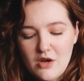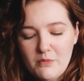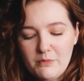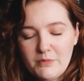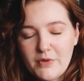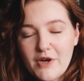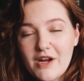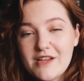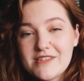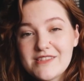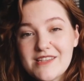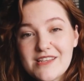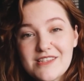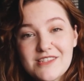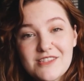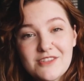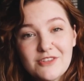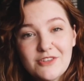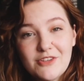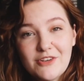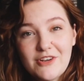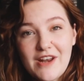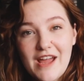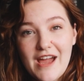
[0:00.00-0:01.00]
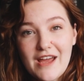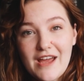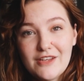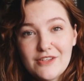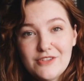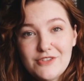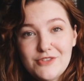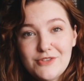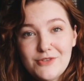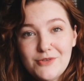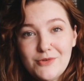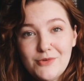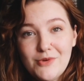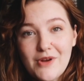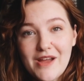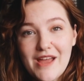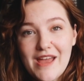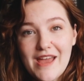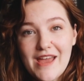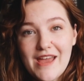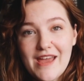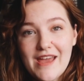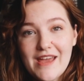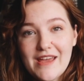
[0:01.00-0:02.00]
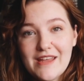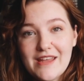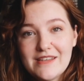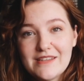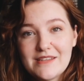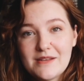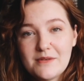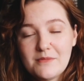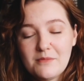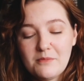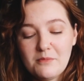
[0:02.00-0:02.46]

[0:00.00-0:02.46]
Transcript: process to learn how to do, and